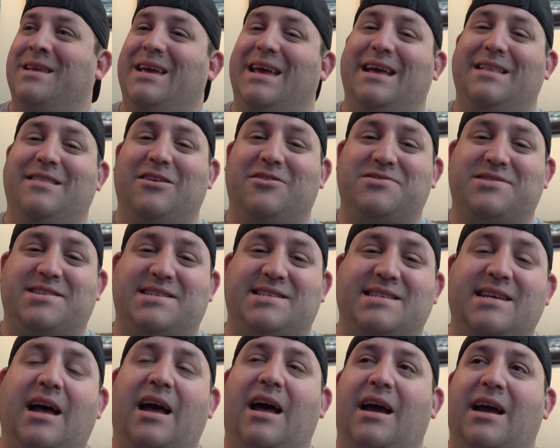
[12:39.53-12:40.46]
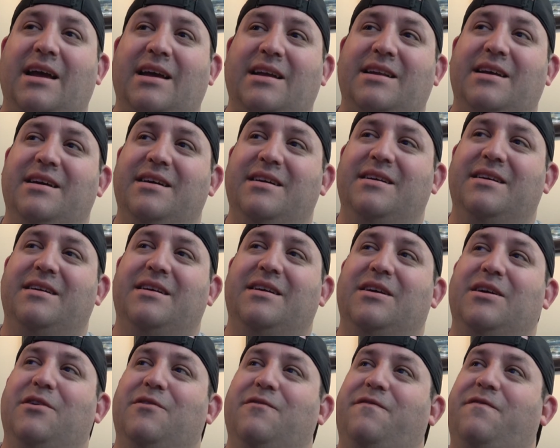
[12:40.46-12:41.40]
And there's a sign
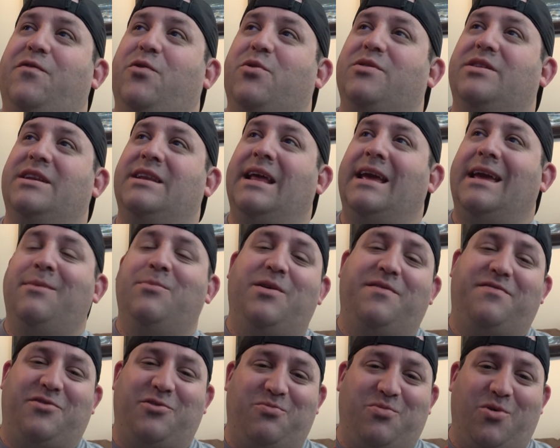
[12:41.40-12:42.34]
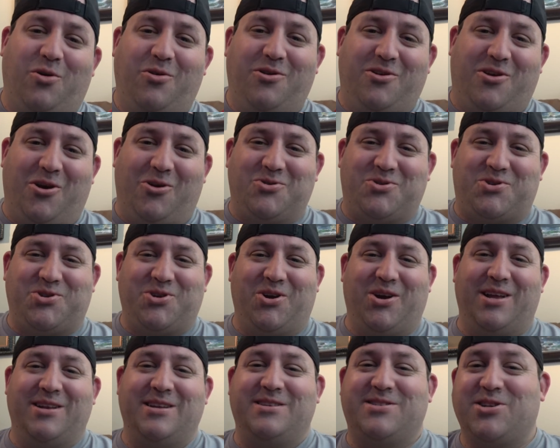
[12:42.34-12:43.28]
for the name of the roller coaster,
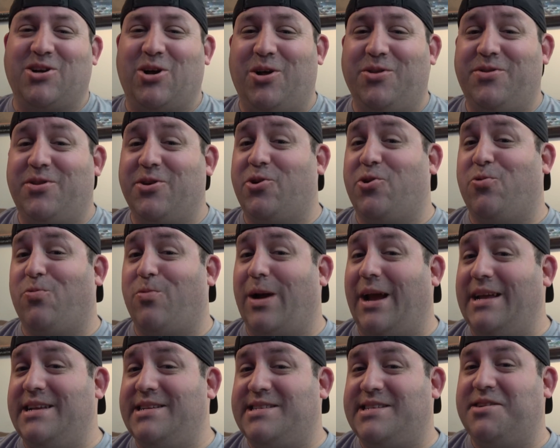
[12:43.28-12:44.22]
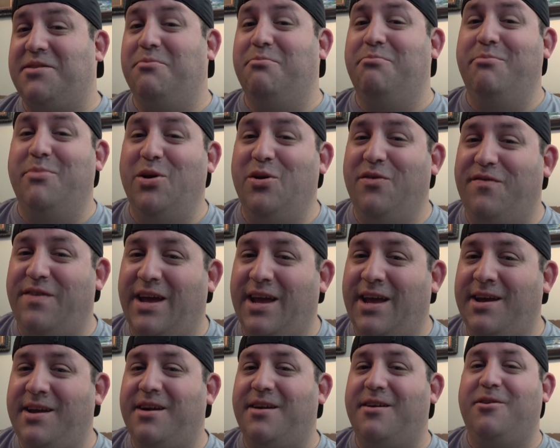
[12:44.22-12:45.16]
and it's called the Great
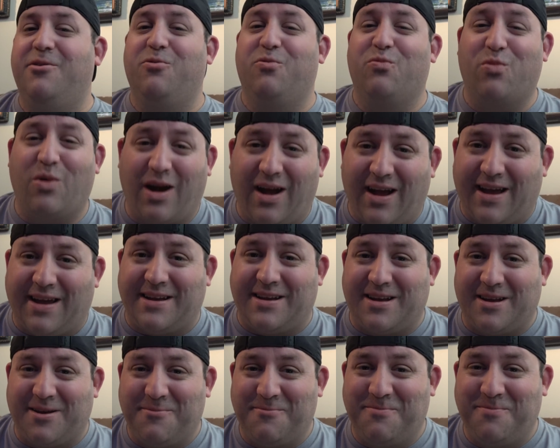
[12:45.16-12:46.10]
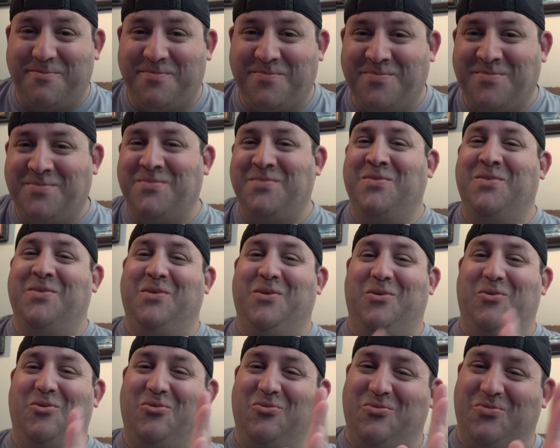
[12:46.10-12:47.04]
Moving Ride.
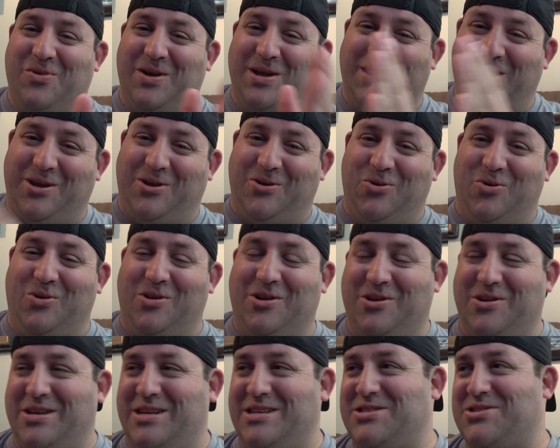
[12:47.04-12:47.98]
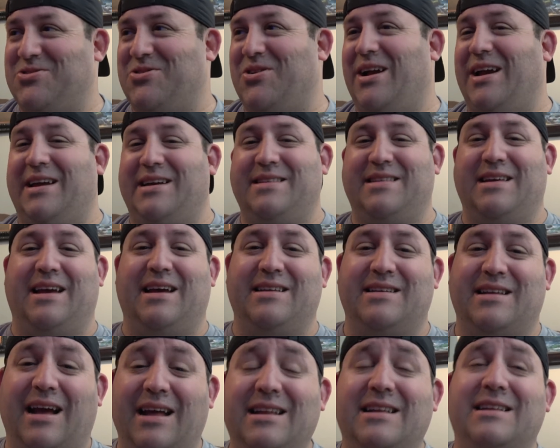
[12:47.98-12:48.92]
Really cool little Easter egg
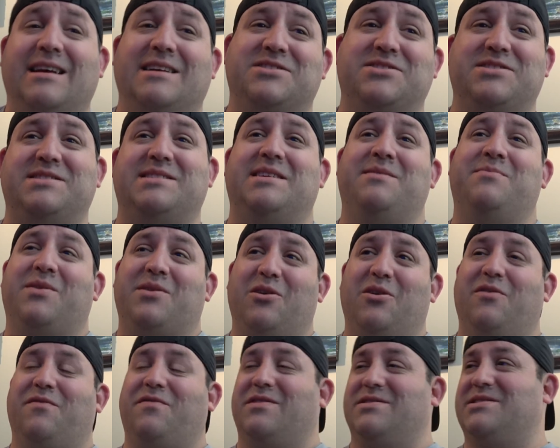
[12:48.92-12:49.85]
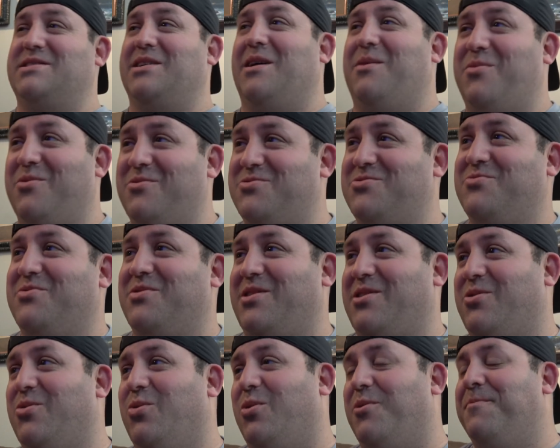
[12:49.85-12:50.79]
that I didn't actually see. My girlfriend saw, but it was
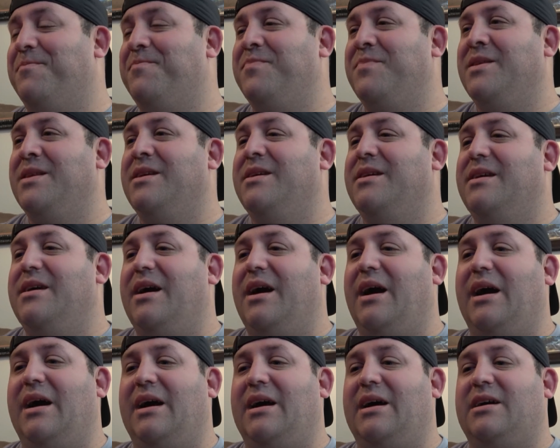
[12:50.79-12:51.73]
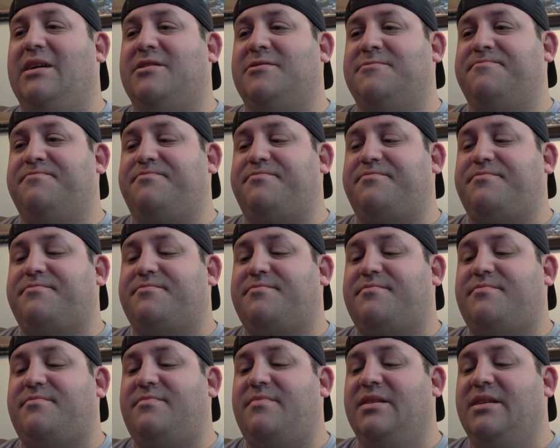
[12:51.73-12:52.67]
really cool.
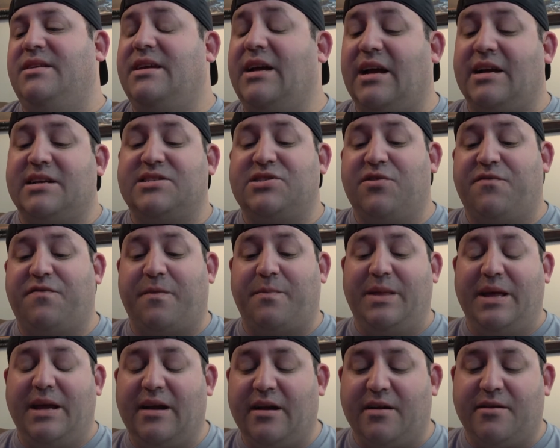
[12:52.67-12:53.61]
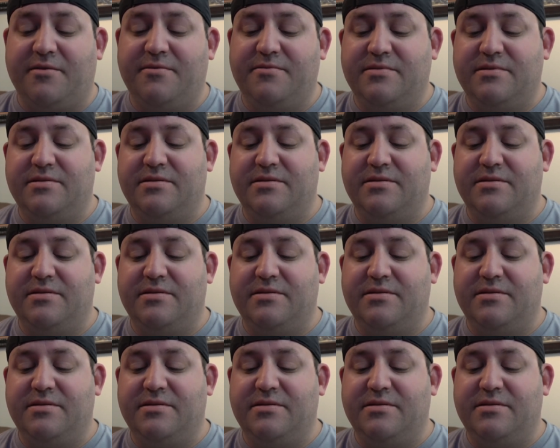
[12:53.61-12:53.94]
Yeah, so from there,